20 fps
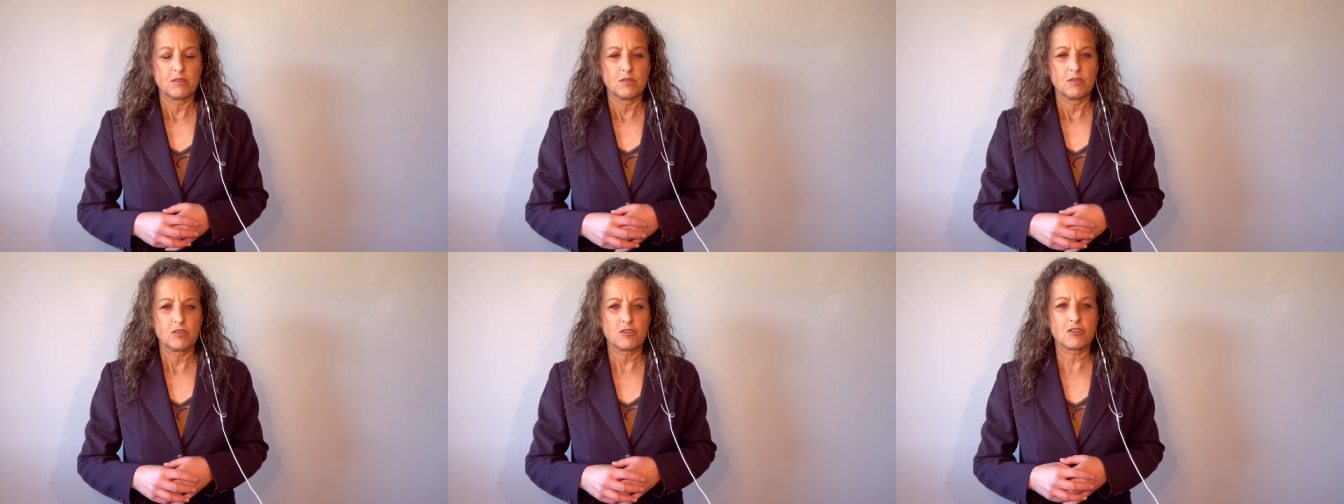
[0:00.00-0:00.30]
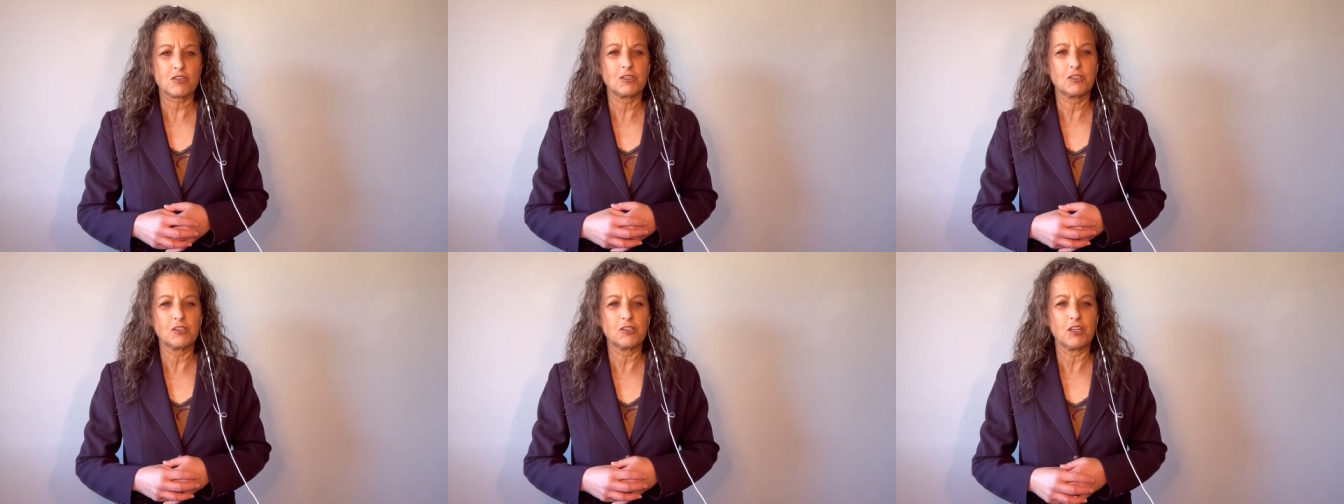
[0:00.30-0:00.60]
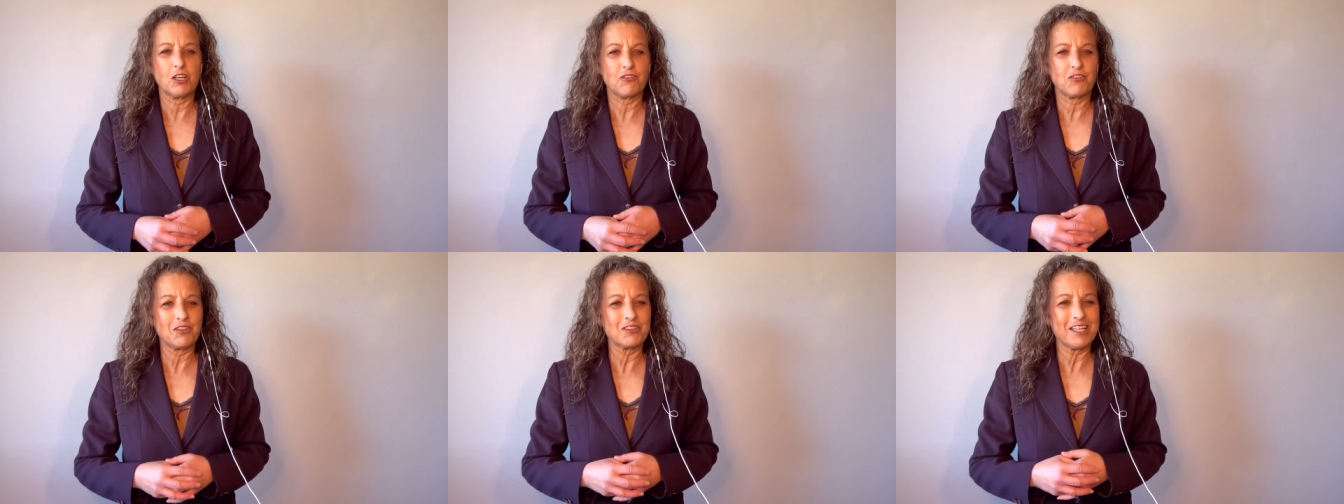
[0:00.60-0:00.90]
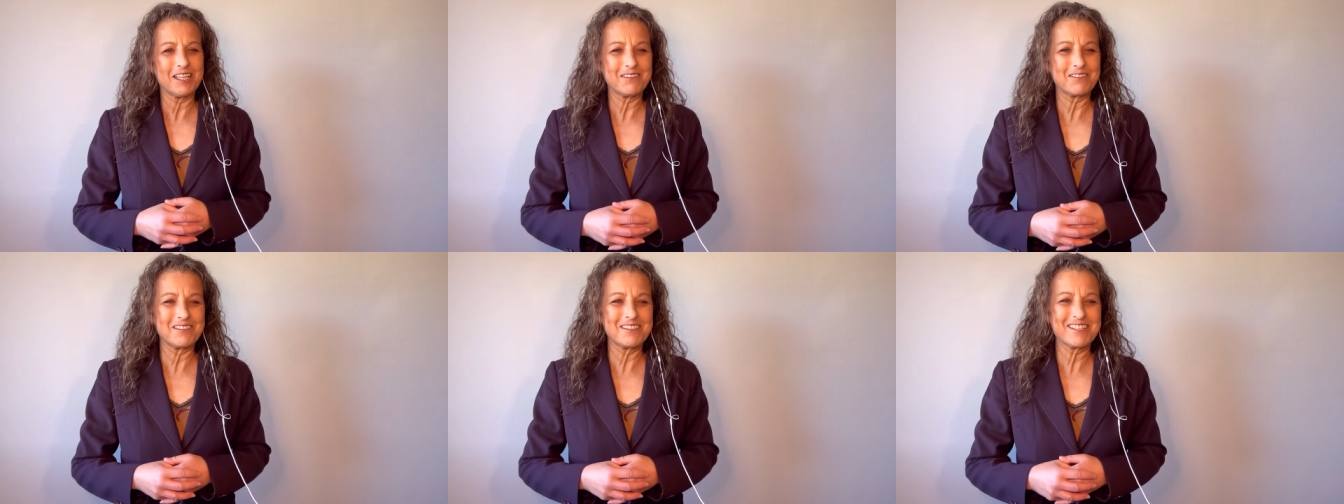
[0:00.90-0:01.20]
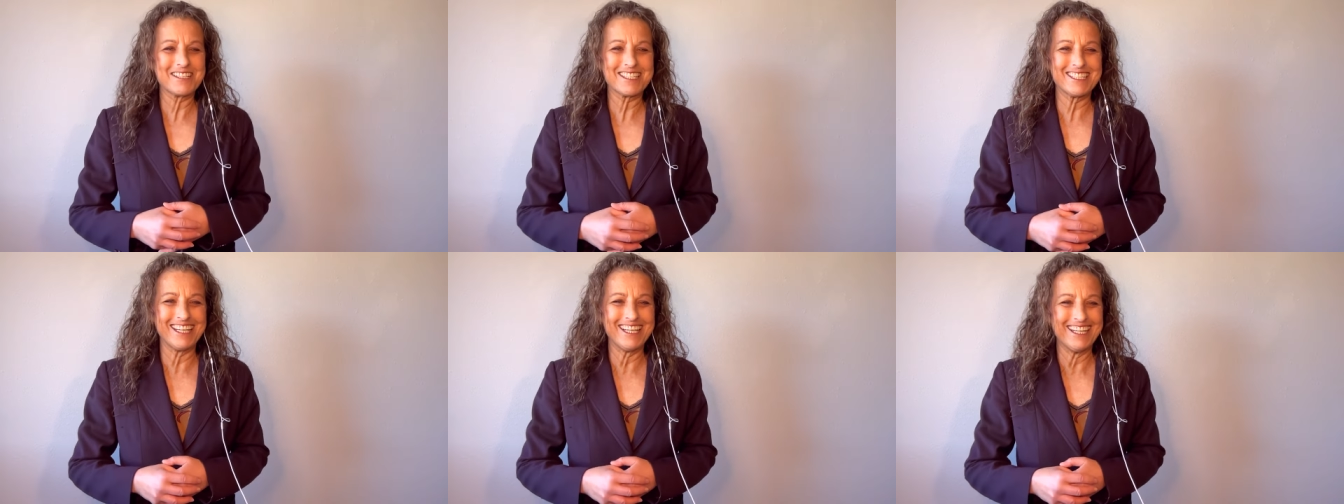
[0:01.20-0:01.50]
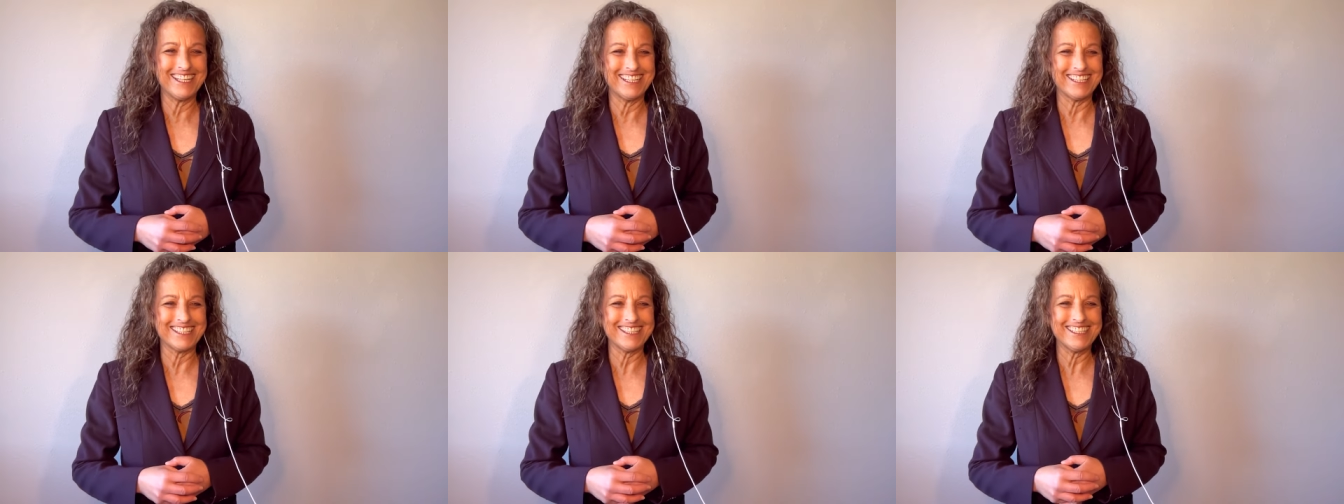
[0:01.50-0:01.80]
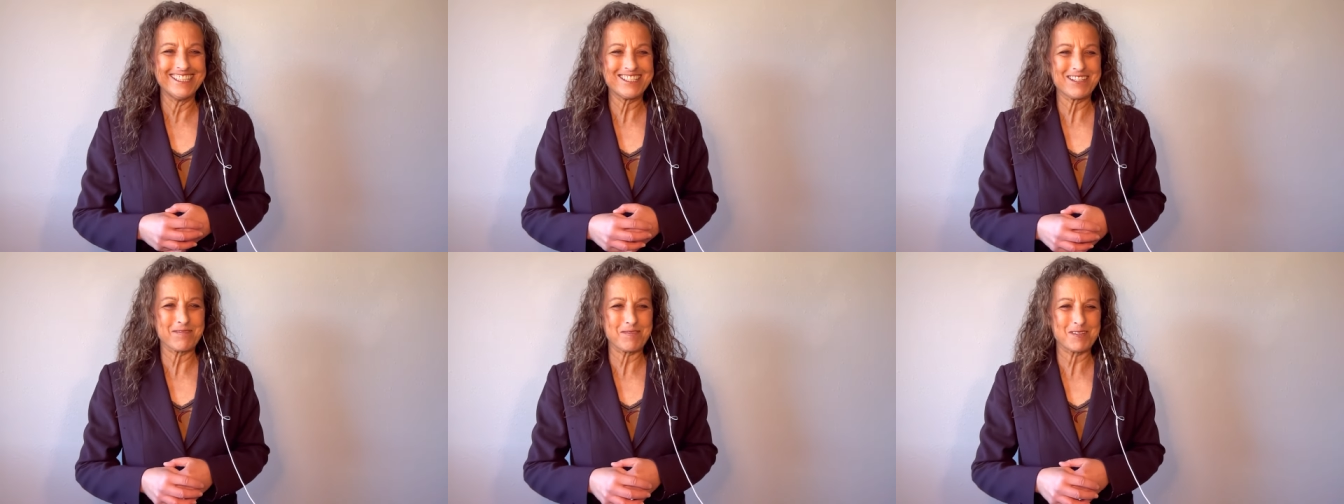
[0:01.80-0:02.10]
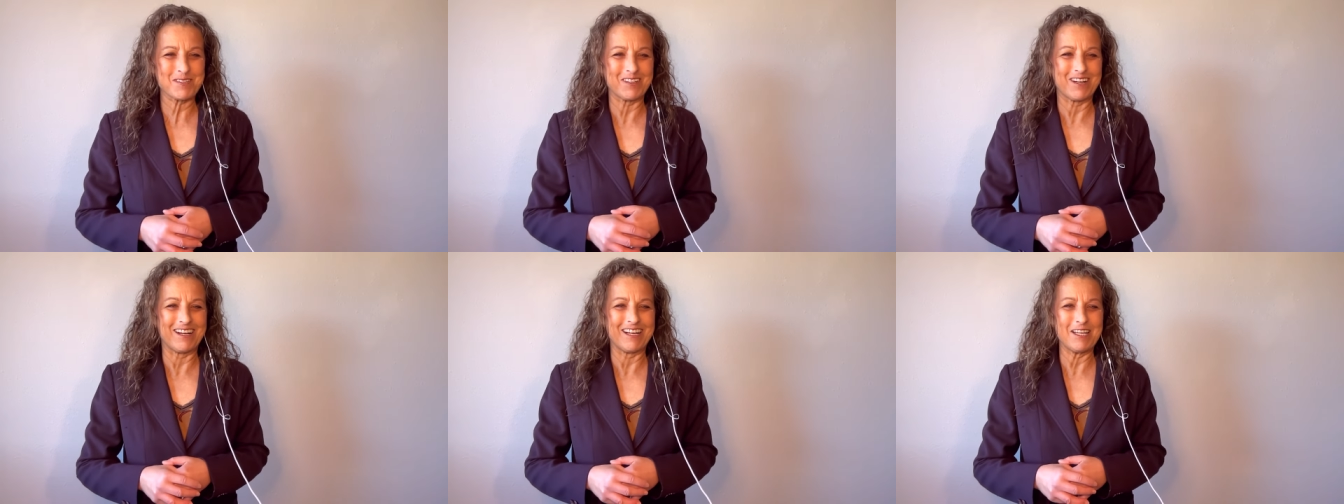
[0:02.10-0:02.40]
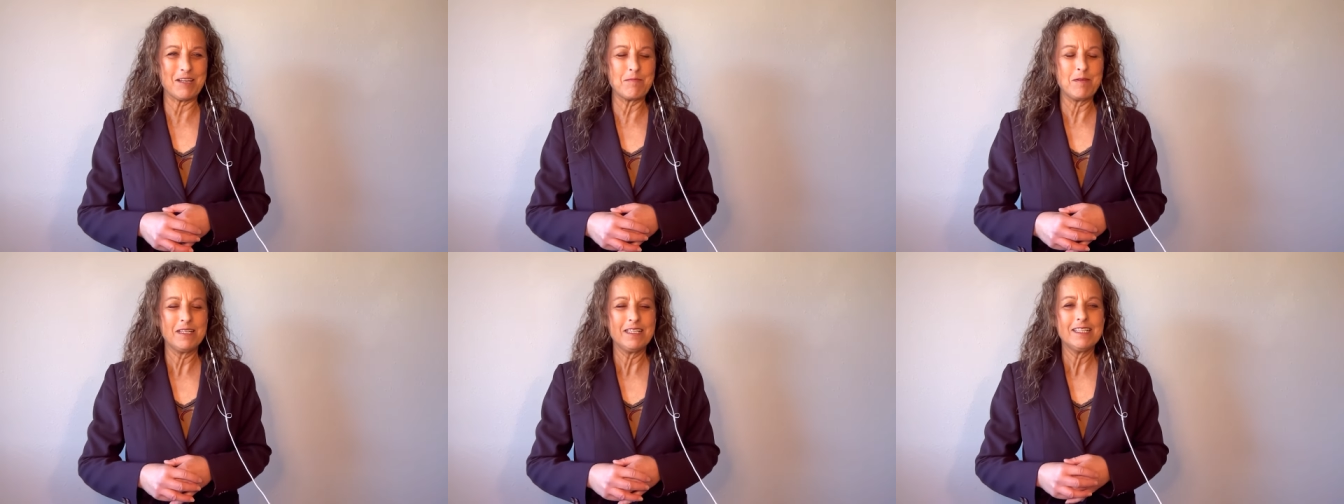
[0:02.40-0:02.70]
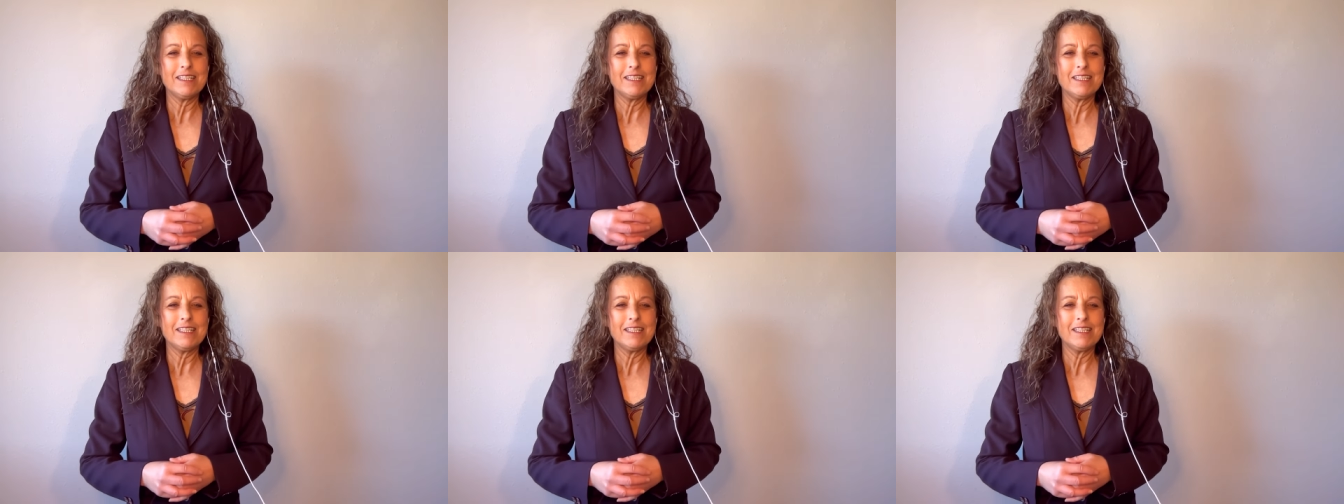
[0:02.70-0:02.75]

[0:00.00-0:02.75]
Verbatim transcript: So if you like what you see here, subscribe